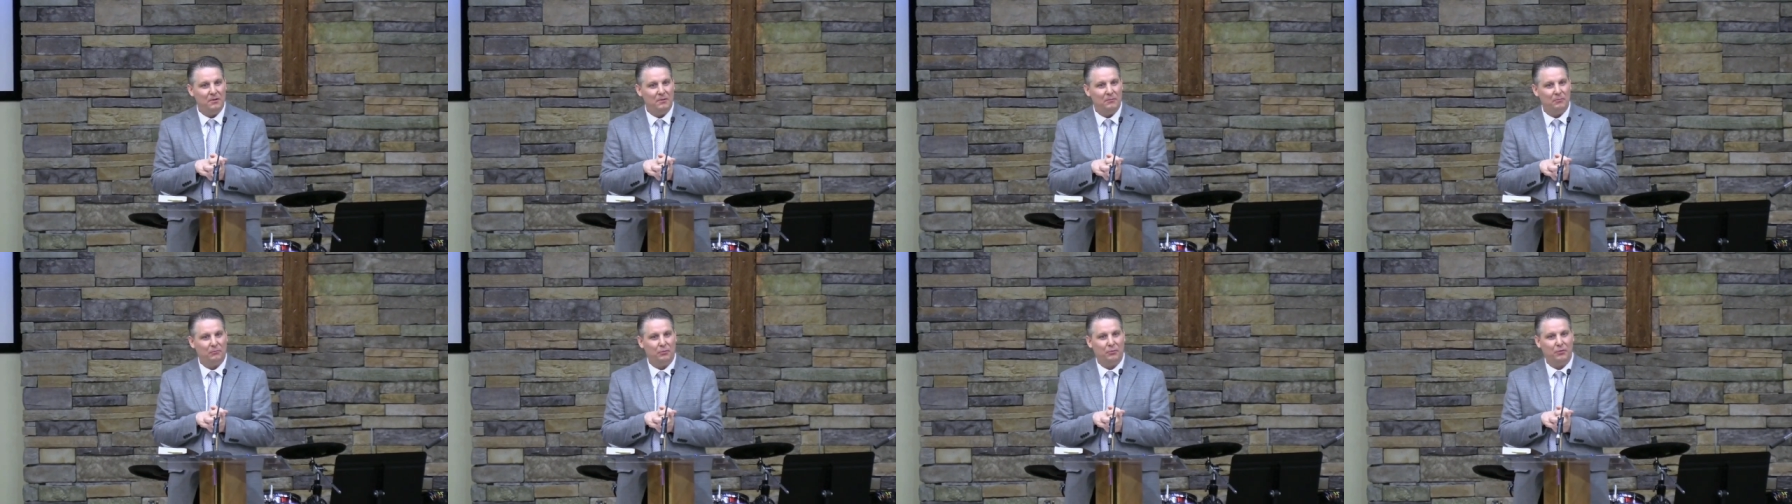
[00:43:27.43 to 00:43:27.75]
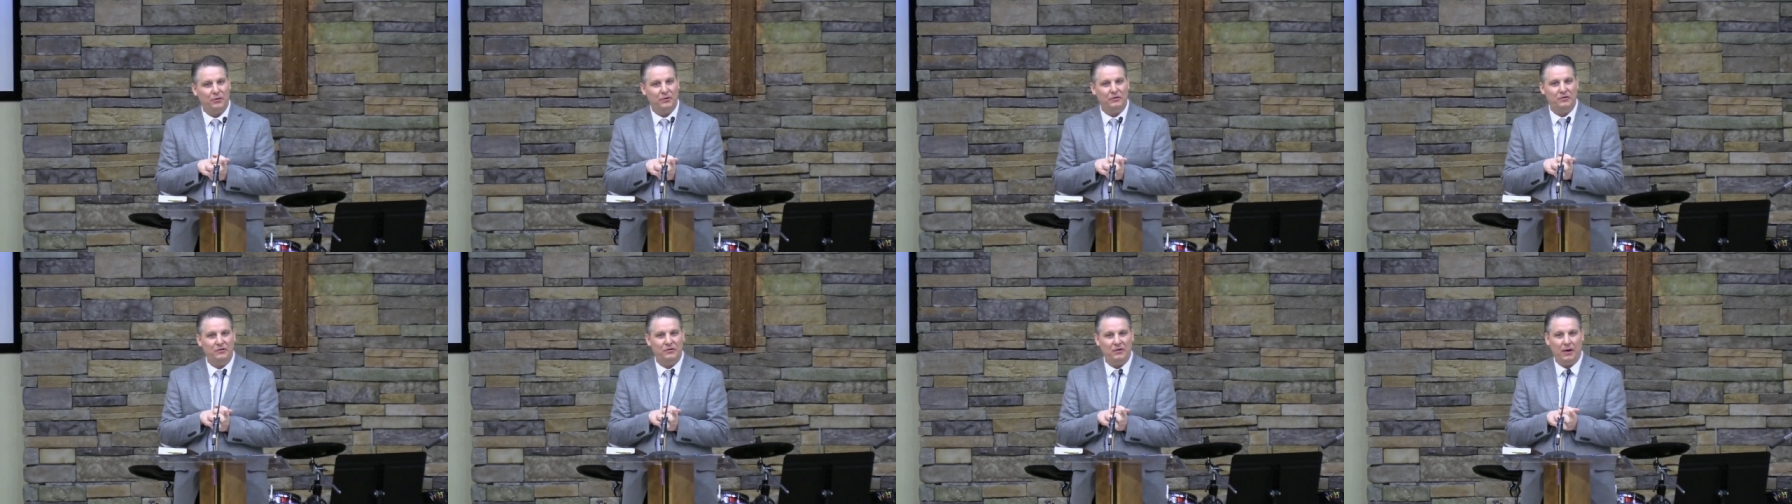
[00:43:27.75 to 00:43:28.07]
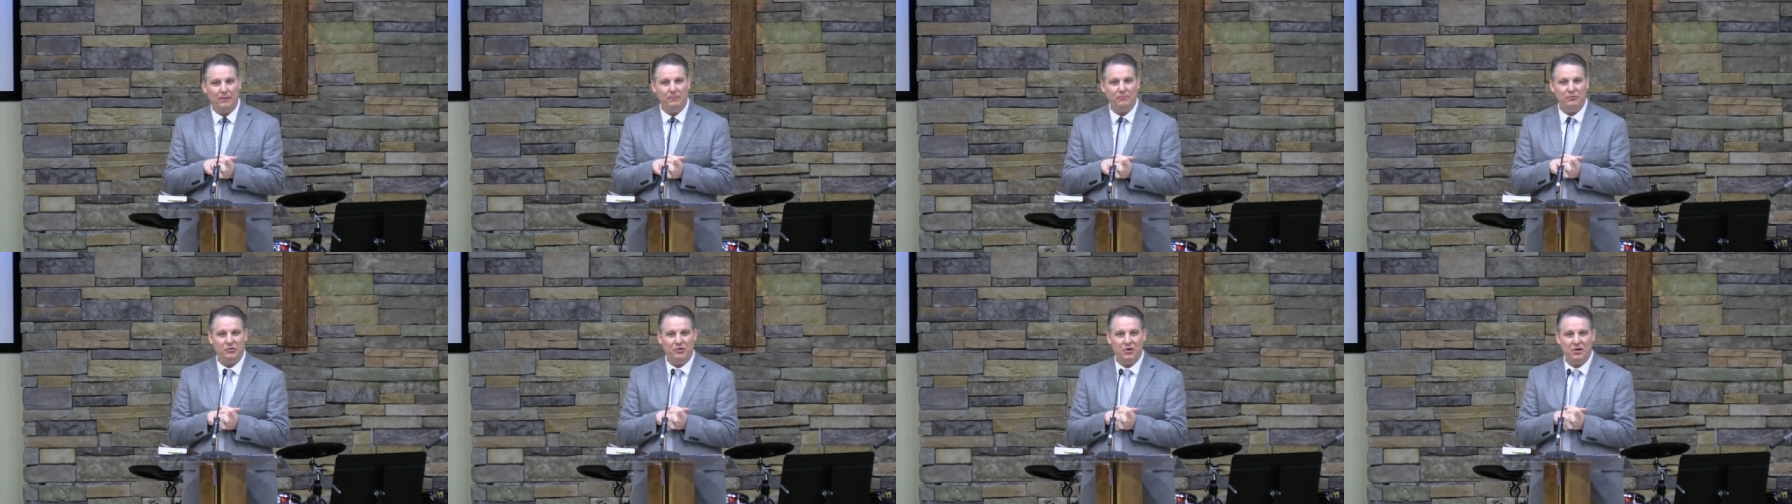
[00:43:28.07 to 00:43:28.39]

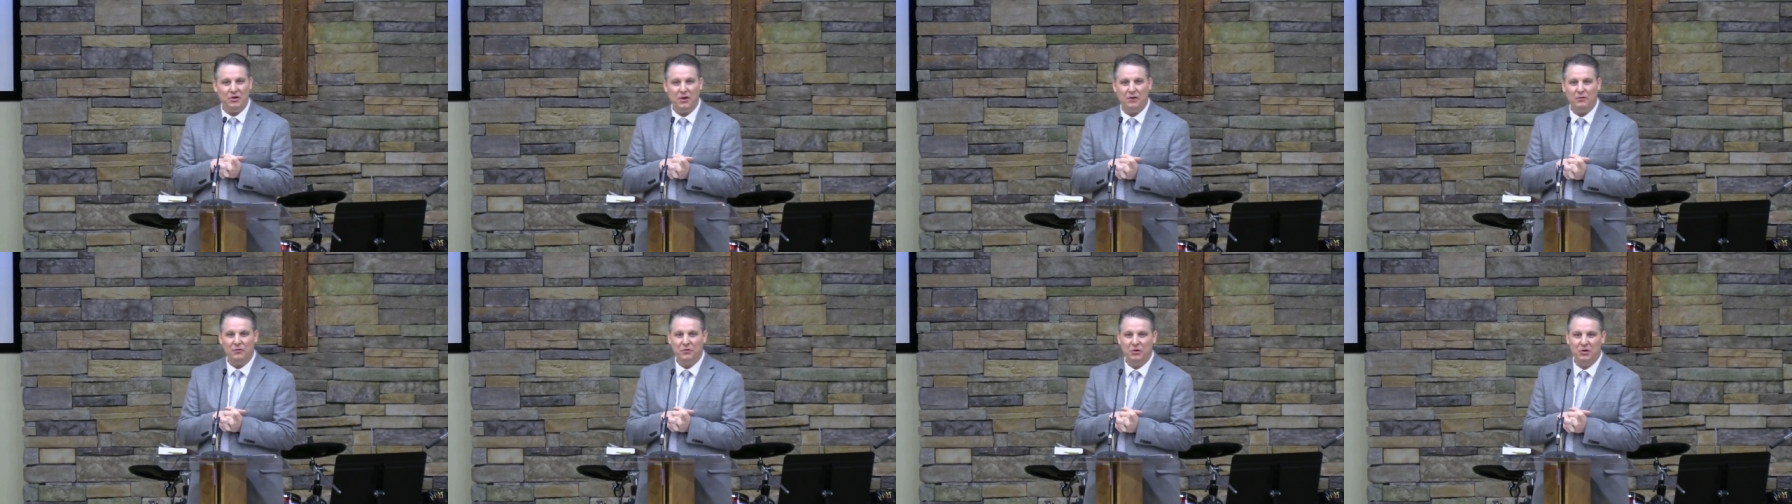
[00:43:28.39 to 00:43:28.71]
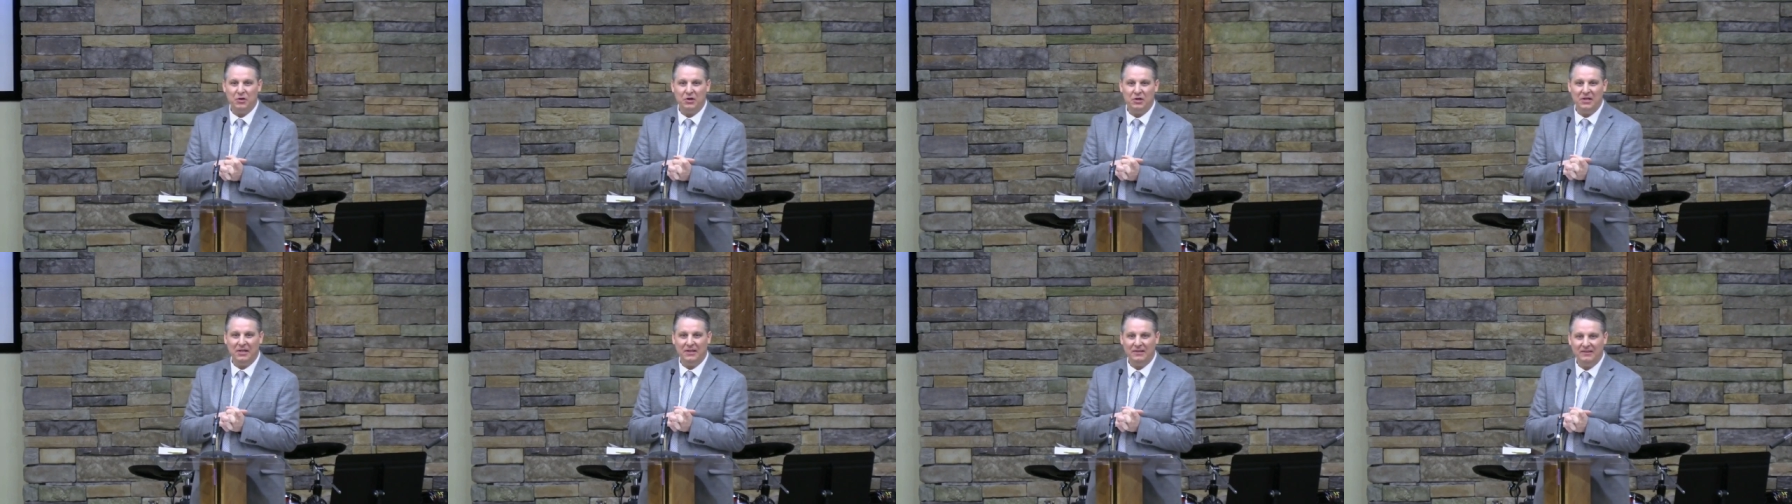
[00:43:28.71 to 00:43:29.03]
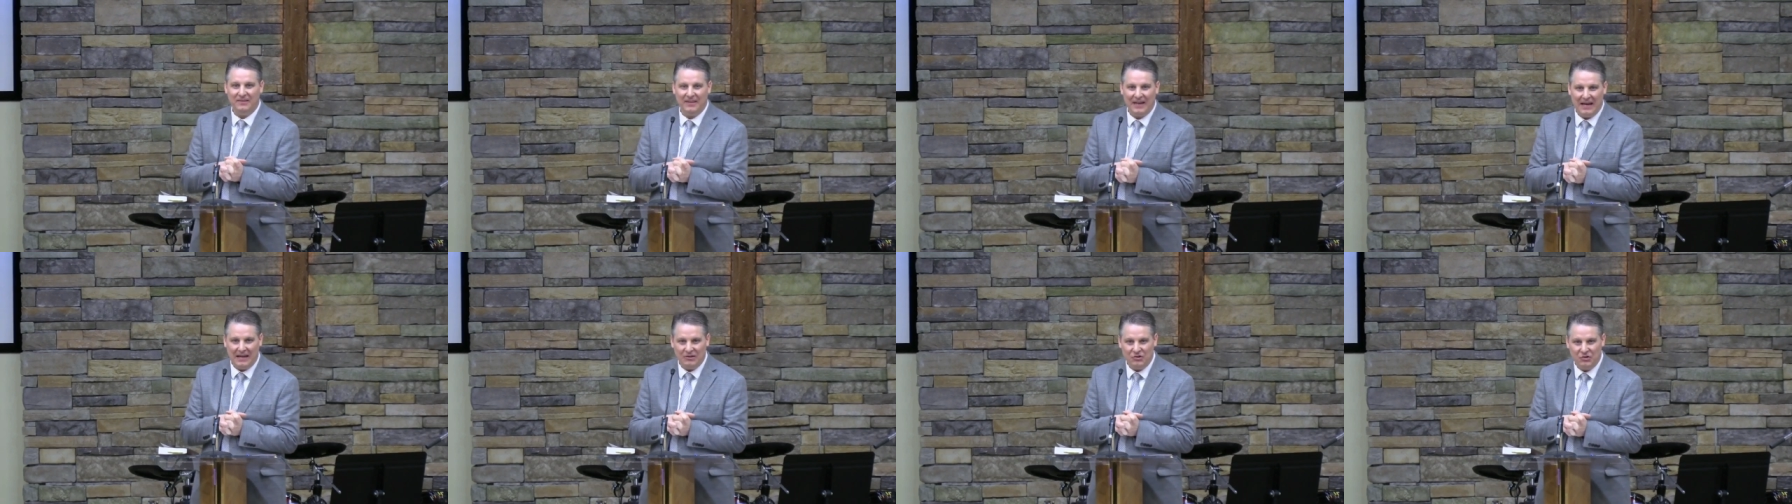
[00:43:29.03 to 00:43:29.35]
presumption of good
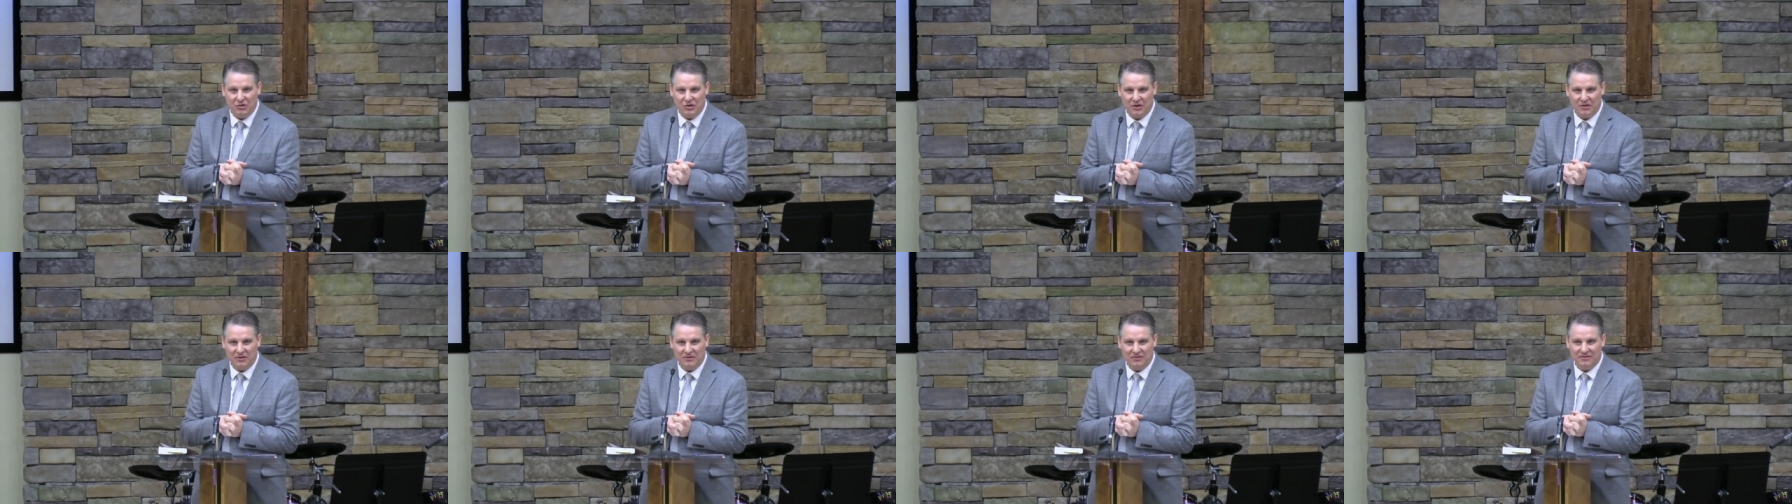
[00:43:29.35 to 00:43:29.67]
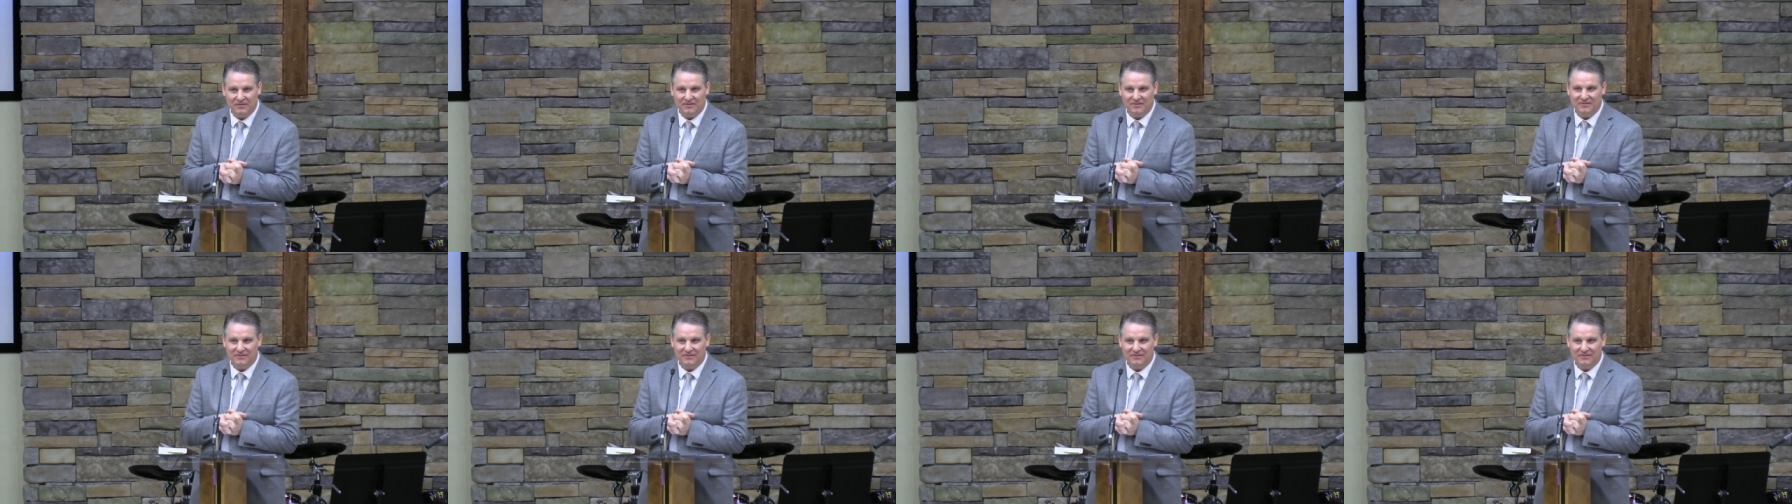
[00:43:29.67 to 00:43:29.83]
intention.